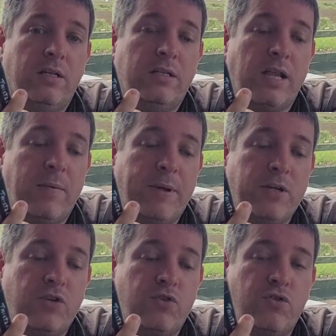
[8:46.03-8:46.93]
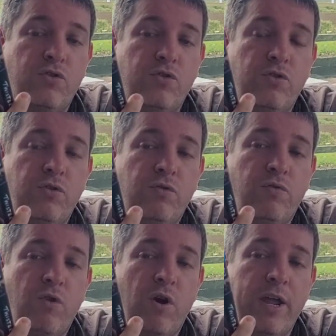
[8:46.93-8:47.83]
sent a picture to
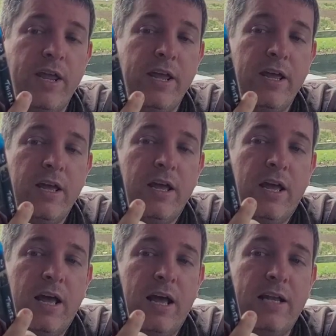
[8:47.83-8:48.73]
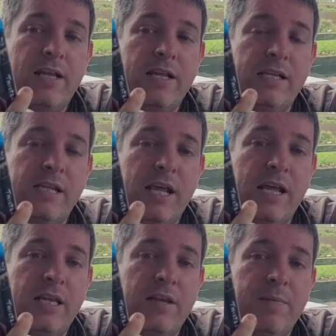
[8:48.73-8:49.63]
Roy, and he
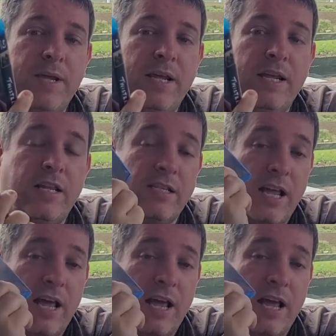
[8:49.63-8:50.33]
said to me he doesn't